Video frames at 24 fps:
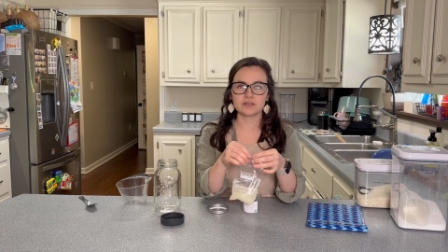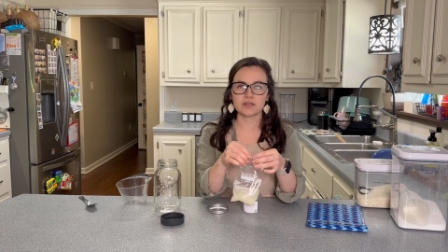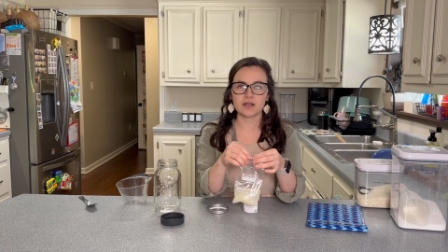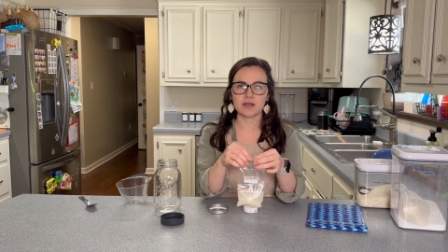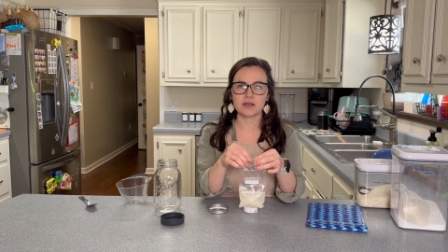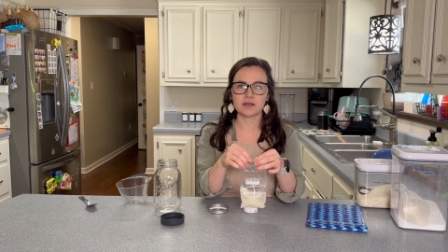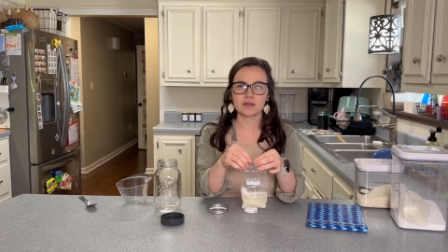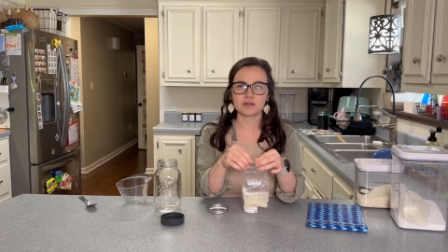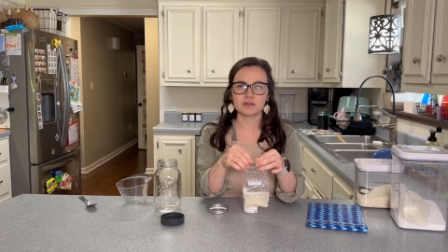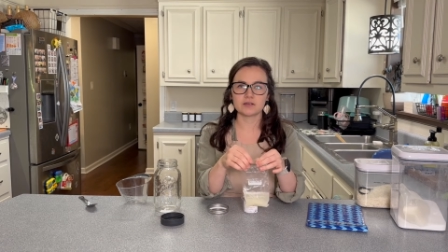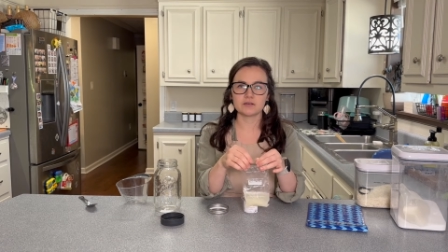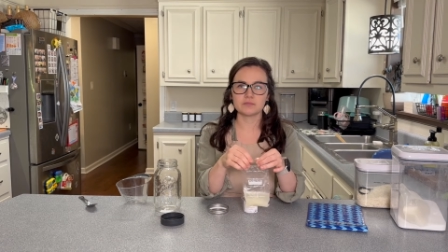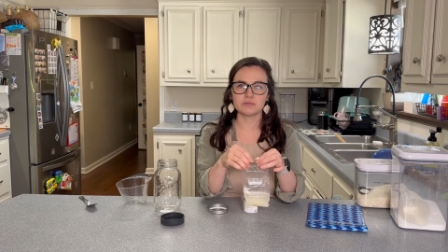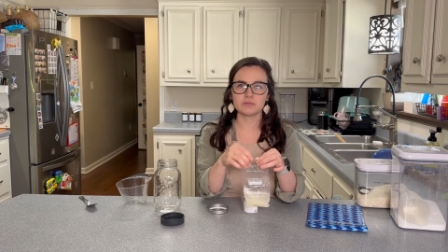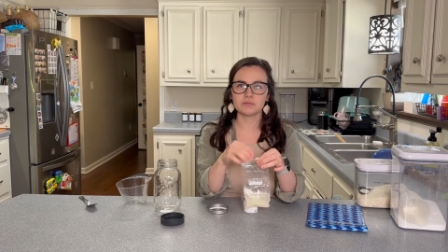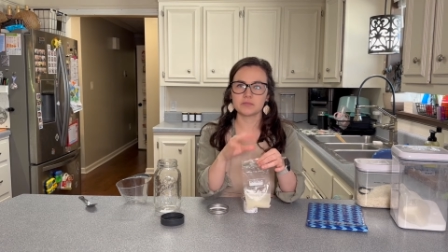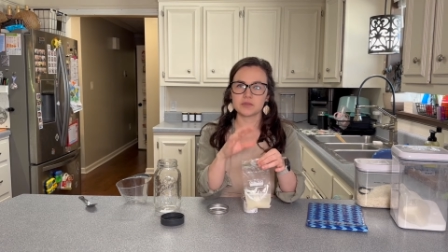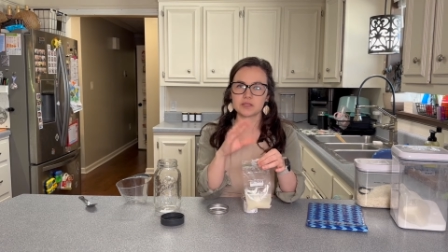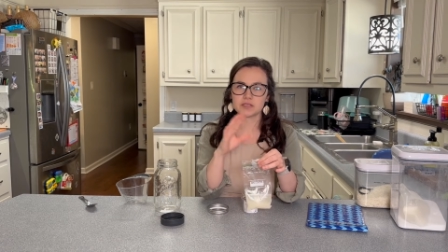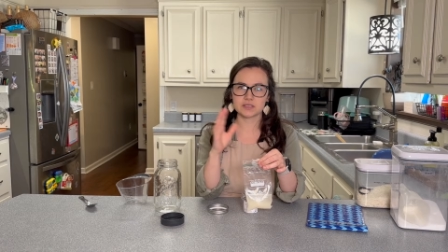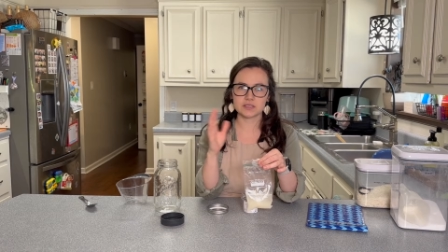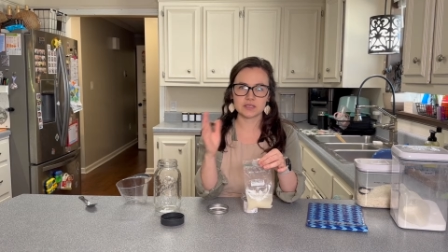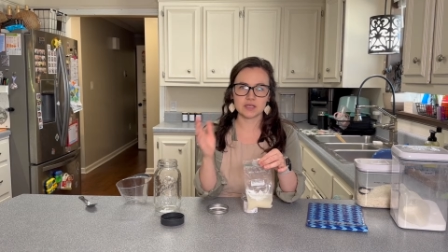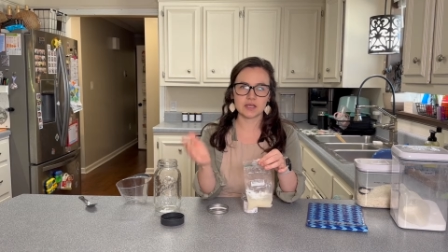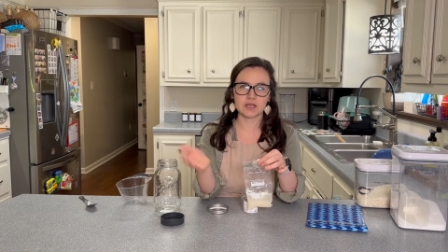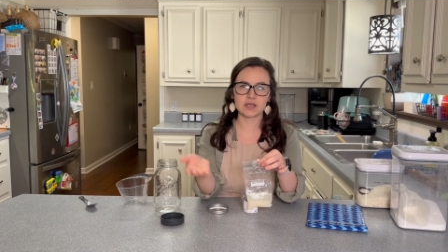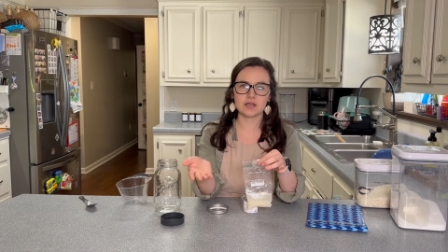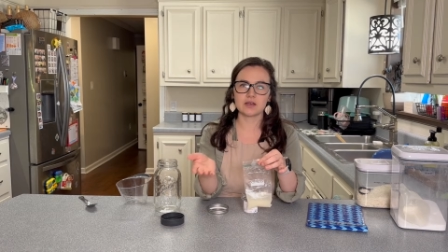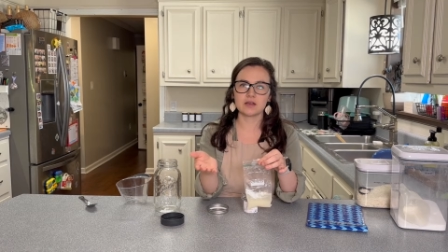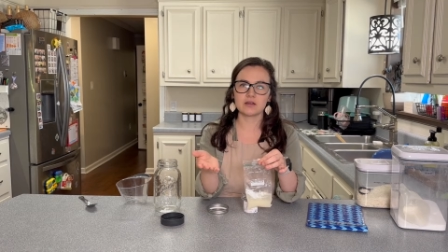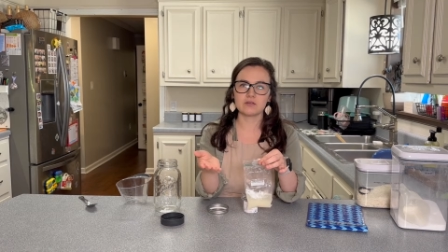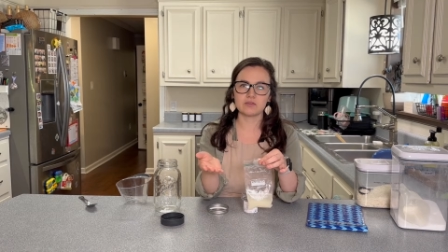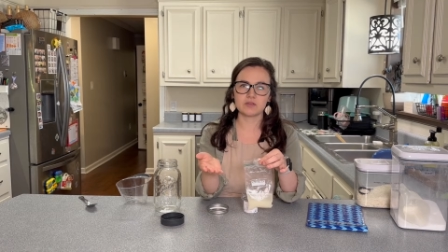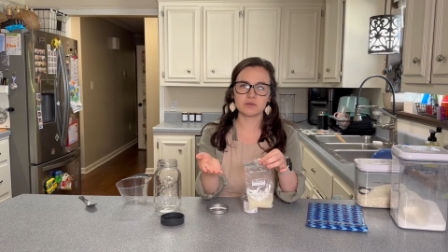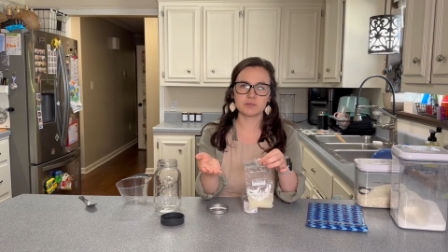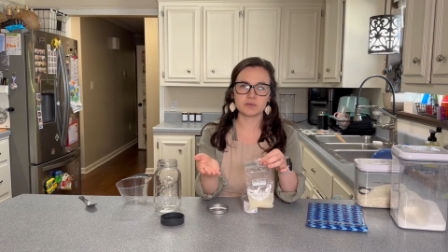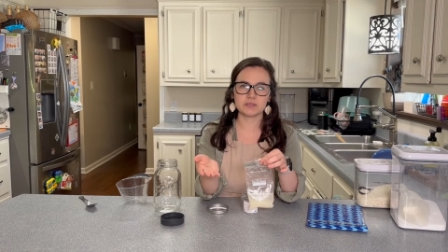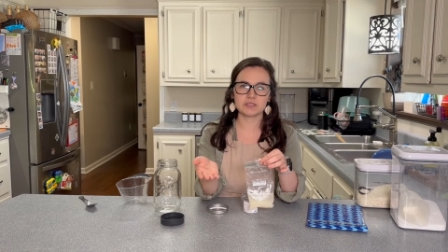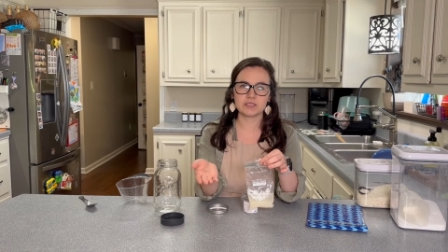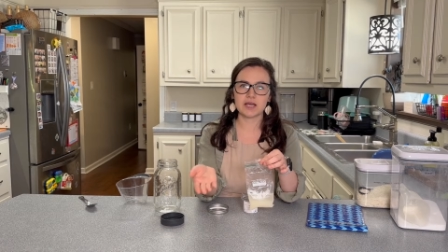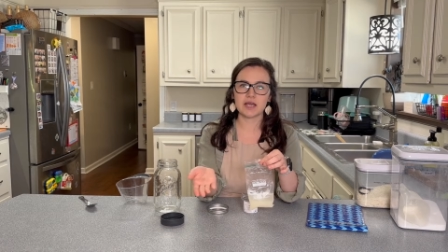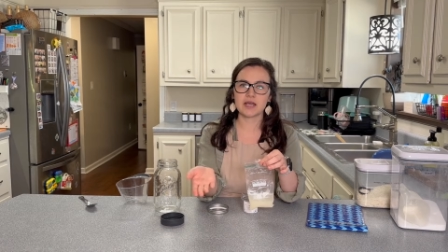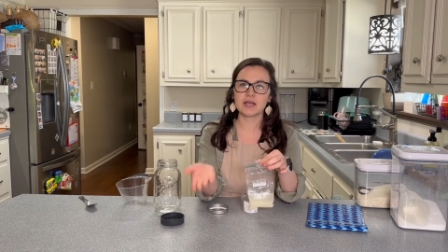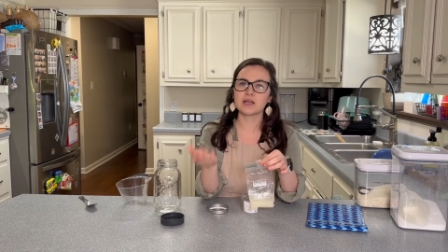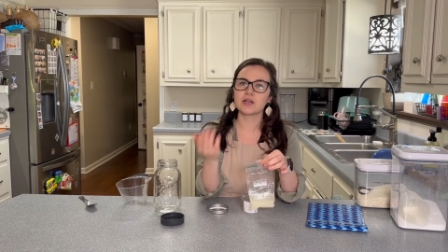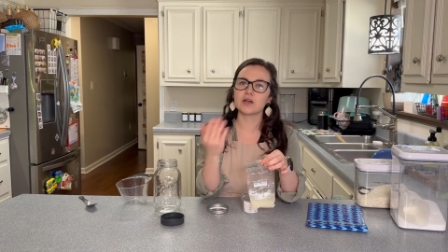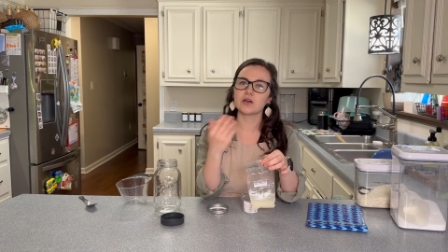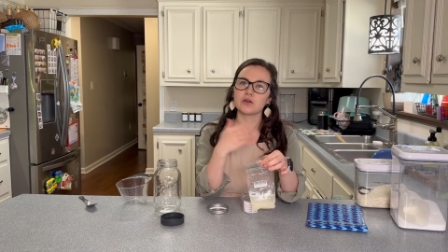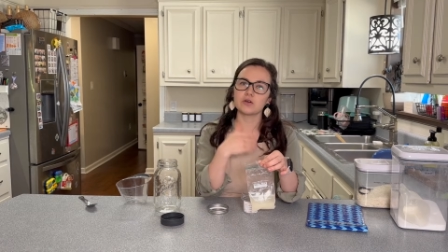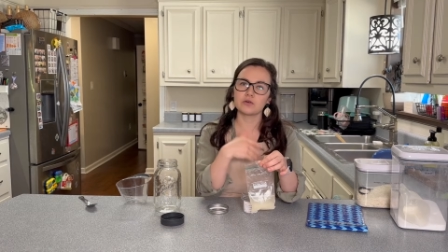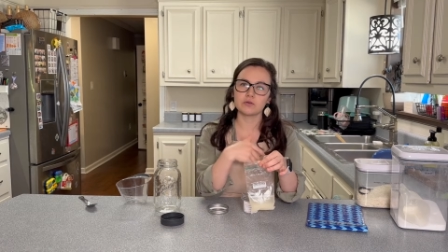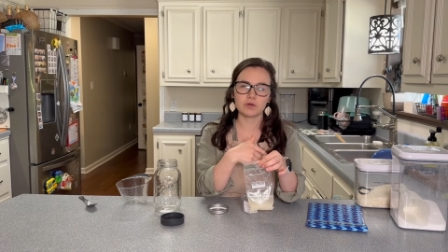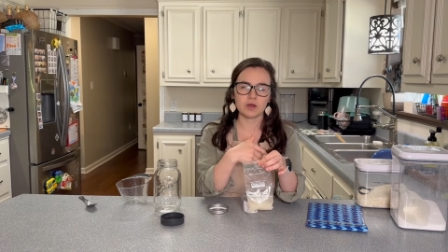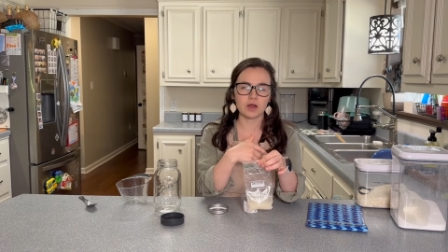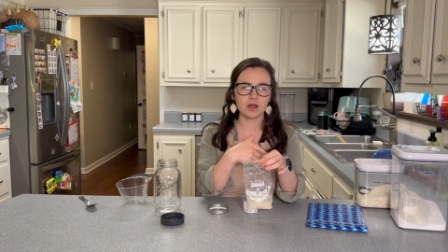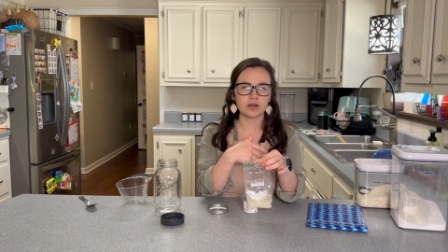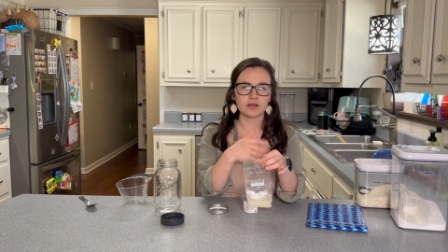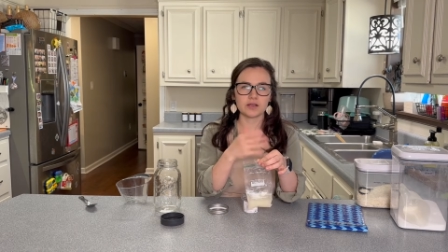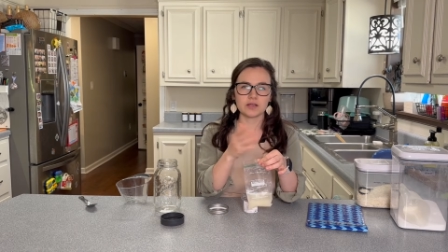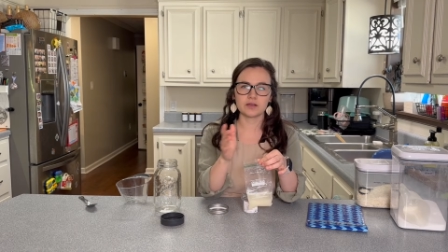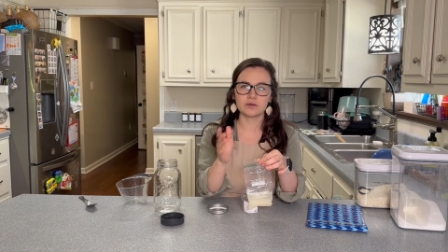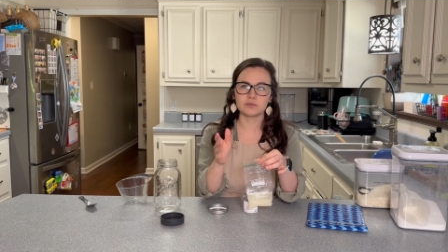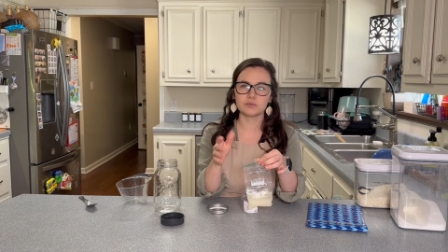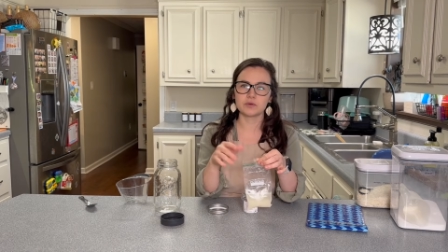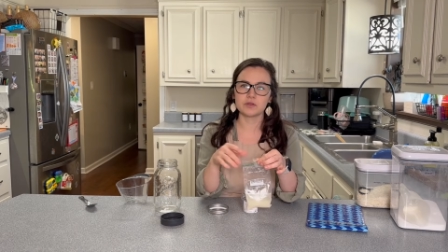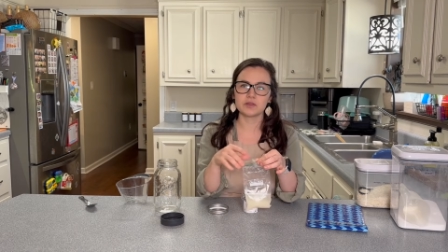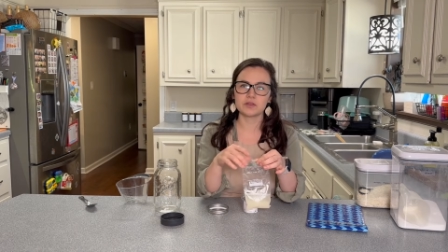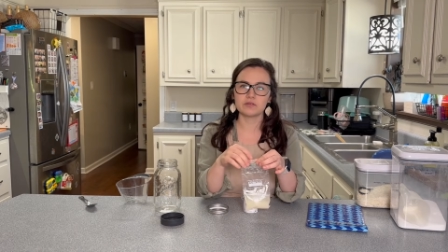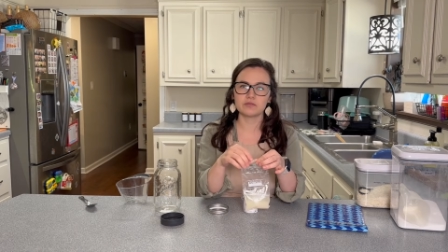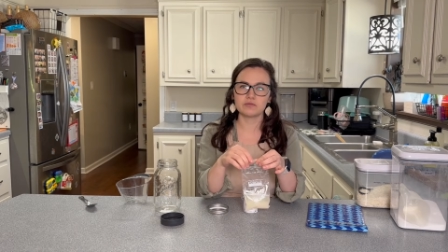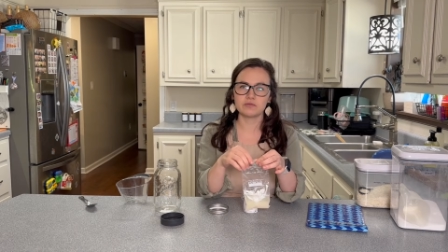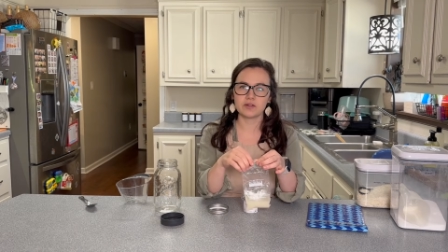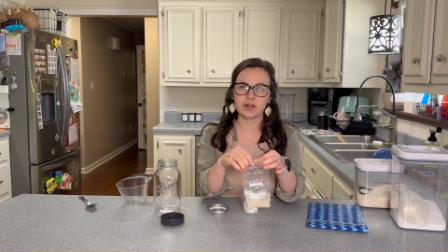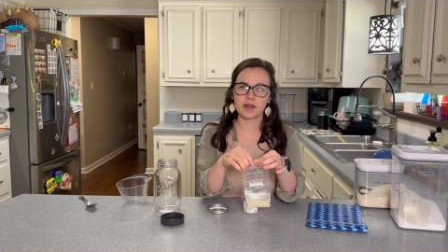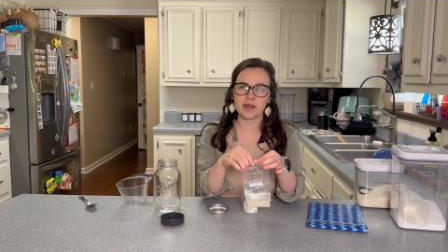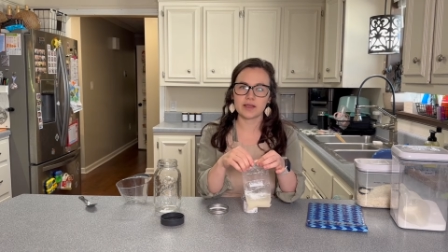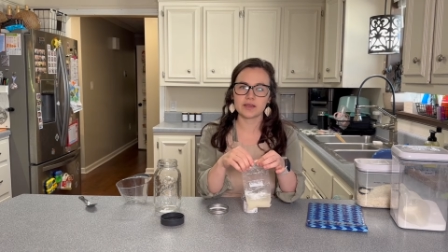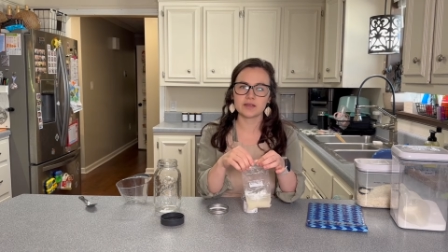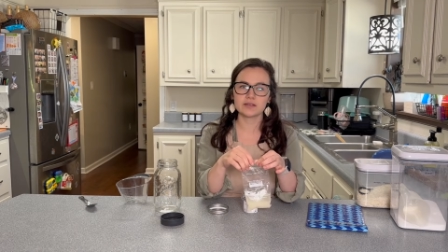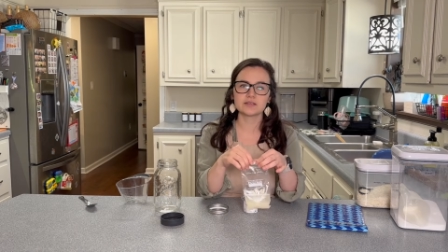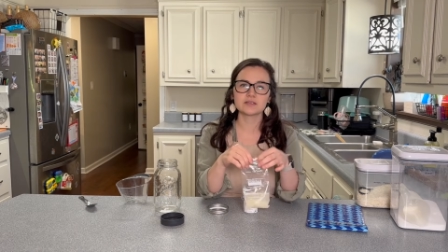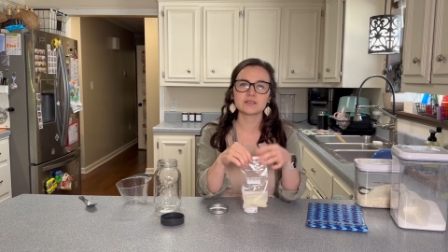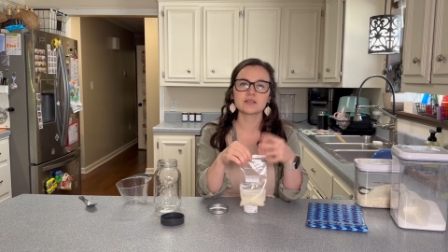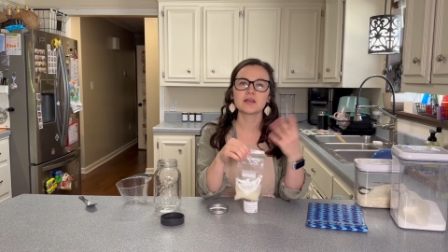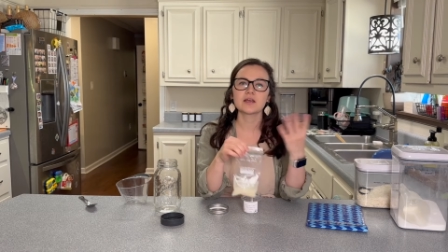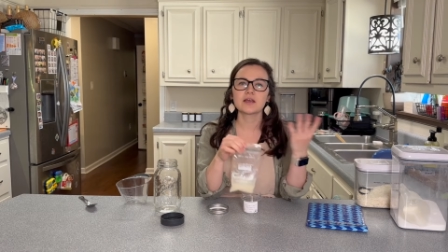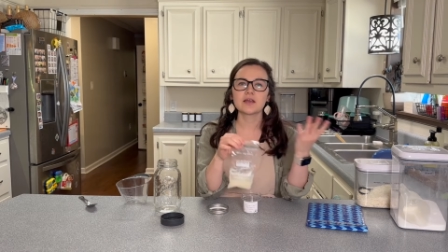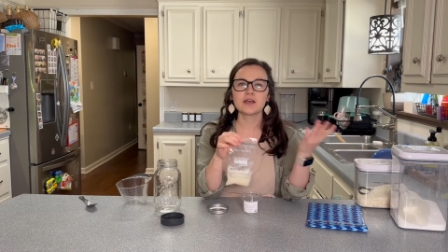The skin of the potato got in with the flakes,